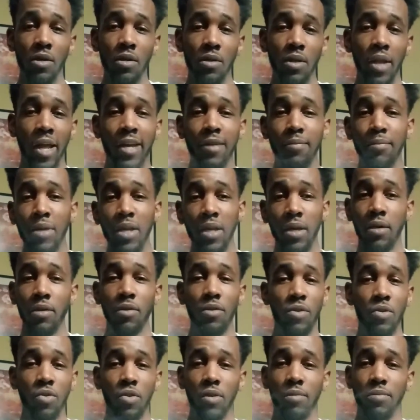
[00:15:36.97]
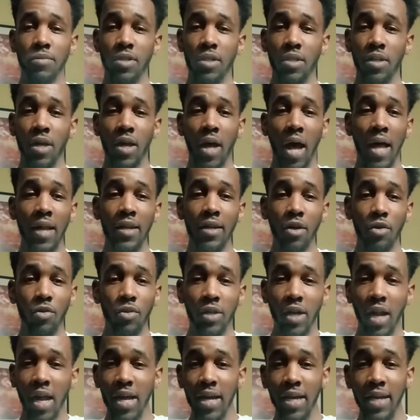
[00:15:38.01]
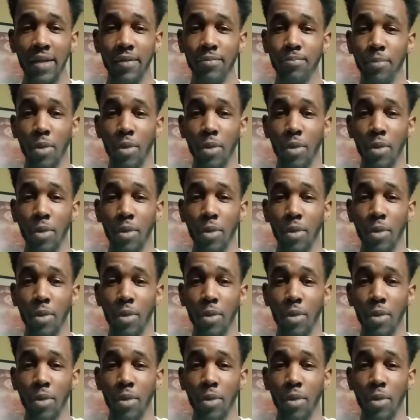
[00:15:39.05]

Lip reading: Like me, you know what I'm saying? I know that I ain't